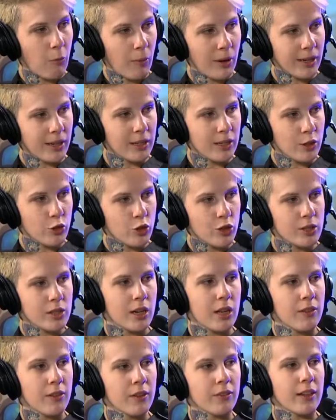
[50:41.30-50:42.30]
win conditions, and
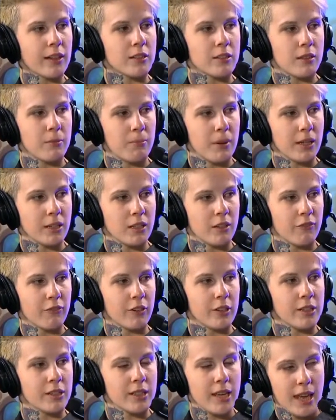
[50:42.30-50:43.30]
I think that's the big
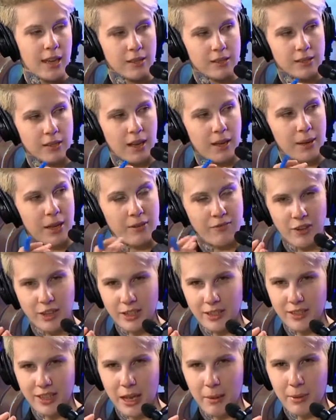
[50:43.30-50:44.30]
difference. Yes, uh,
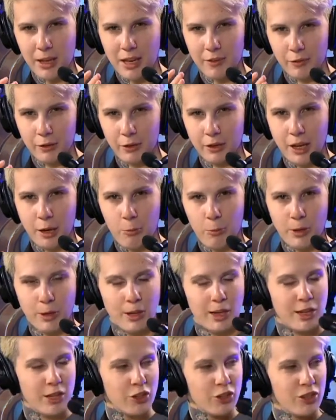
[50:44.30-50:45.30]
Invictus Gaming have clear-cut win
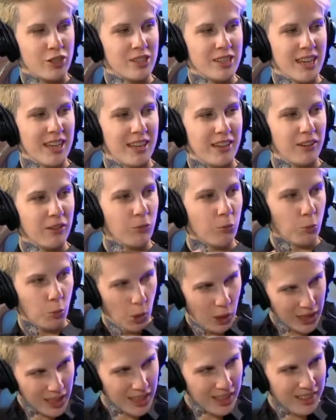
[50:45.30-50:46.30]
conditions in
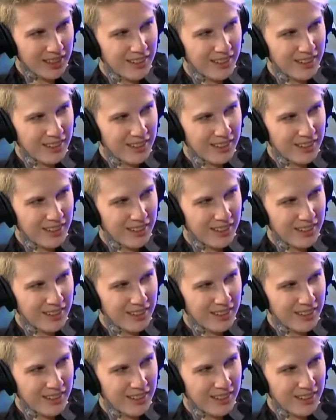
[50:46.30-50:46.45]
Rookie.